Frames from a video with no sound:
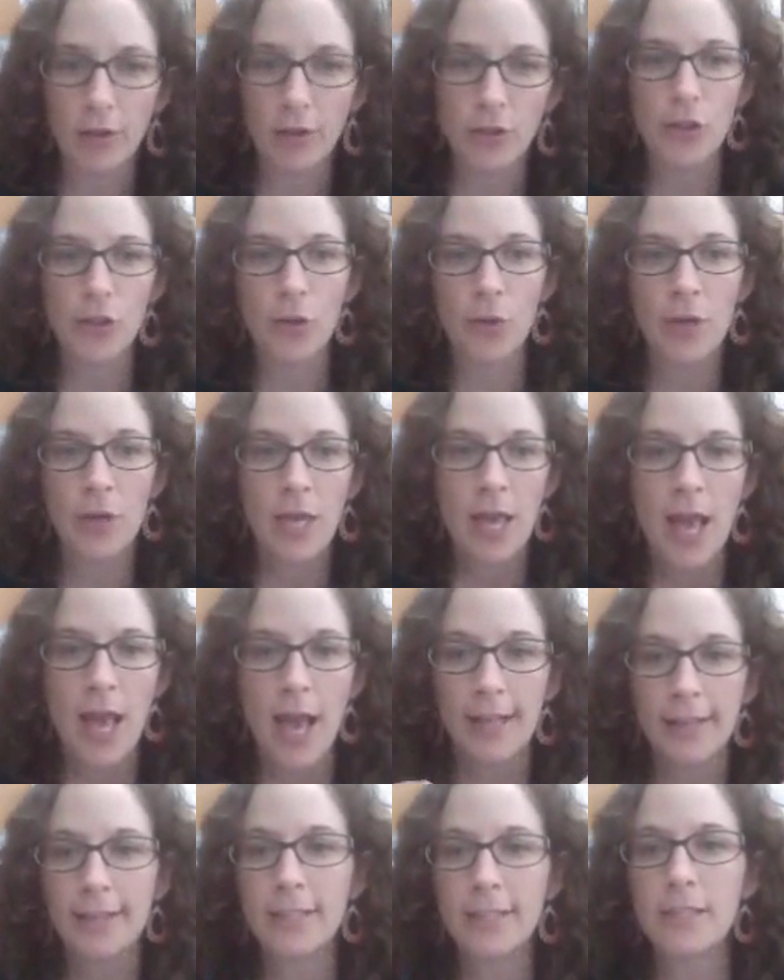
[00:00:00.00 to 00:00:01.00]
So
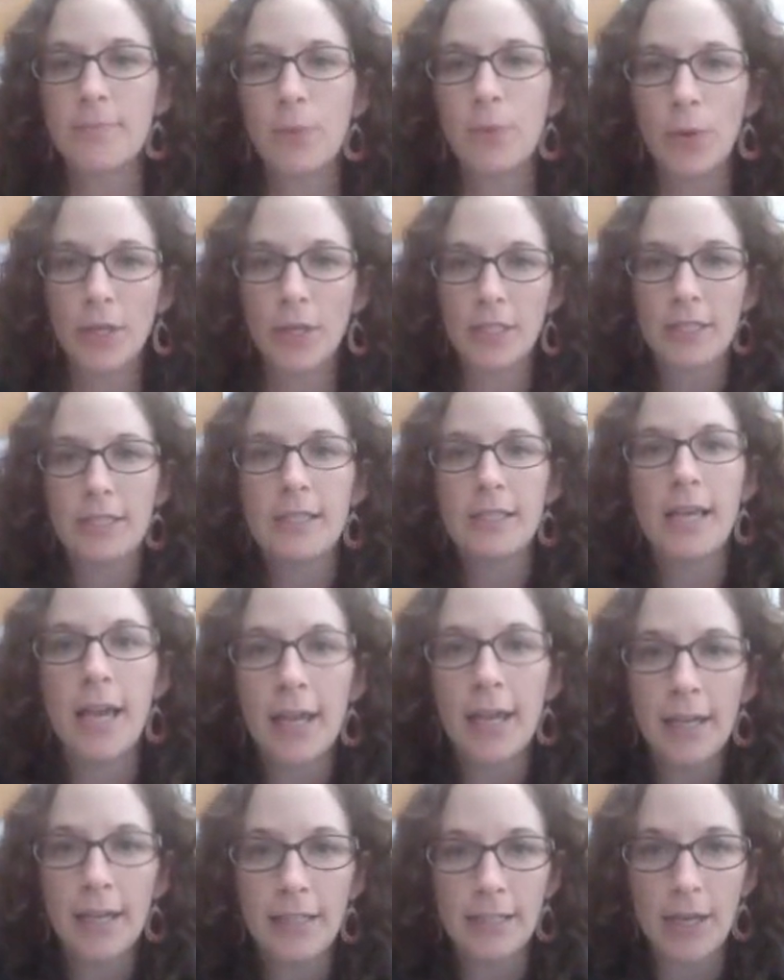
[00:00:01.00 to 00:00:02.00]
at this point, as
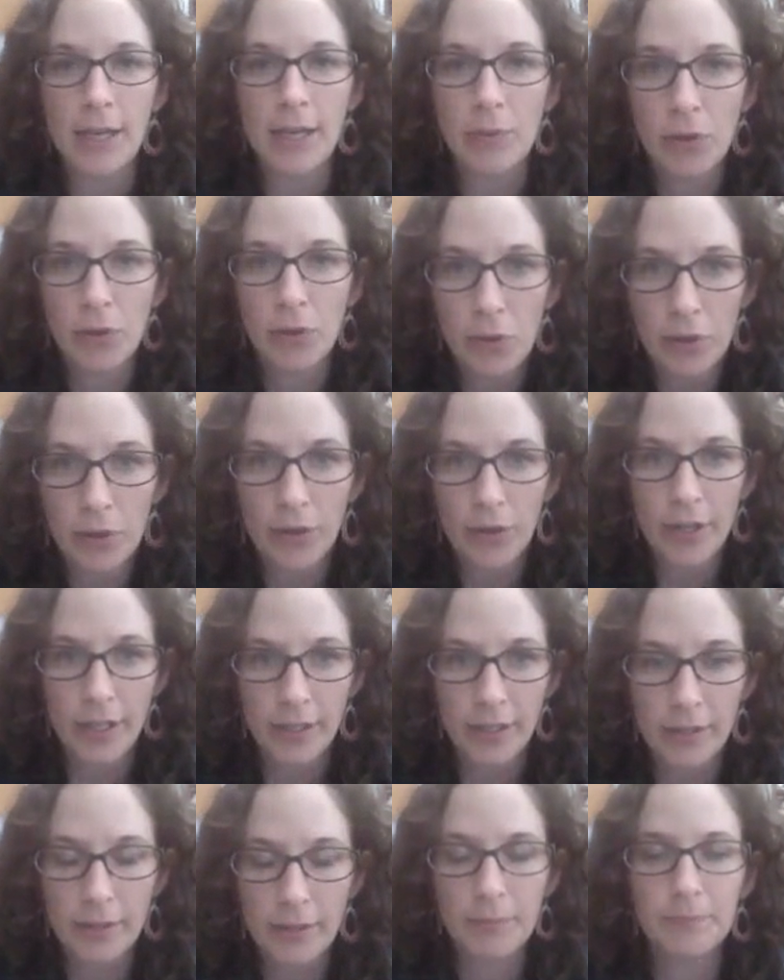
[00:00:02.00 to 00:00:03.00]
I record
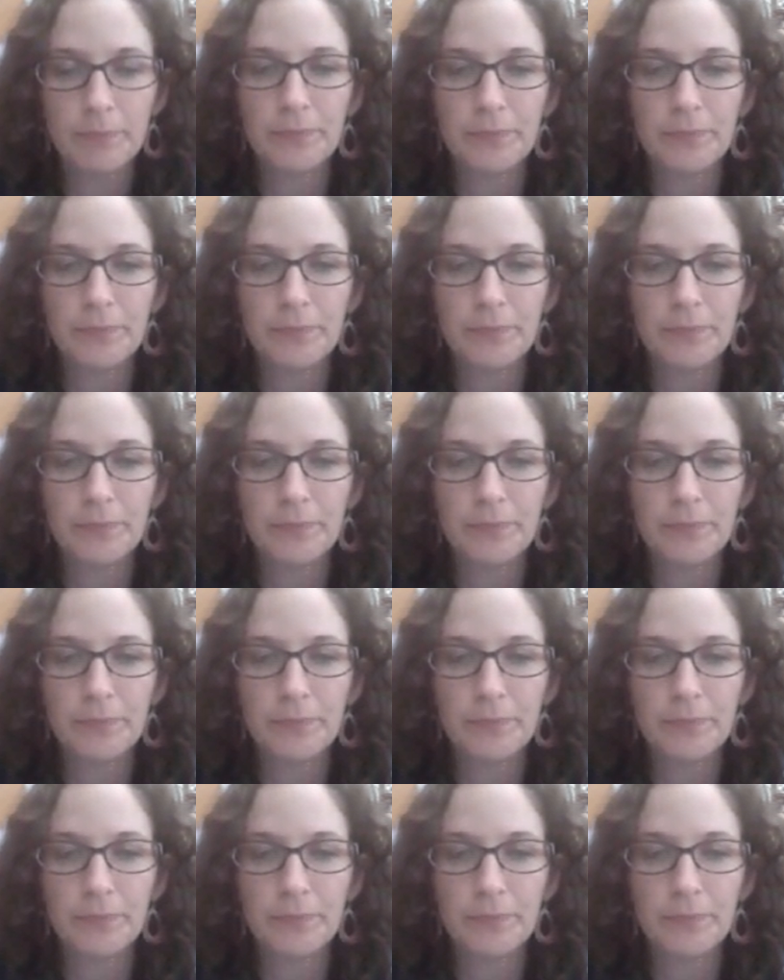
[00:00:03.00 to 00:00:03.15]
this,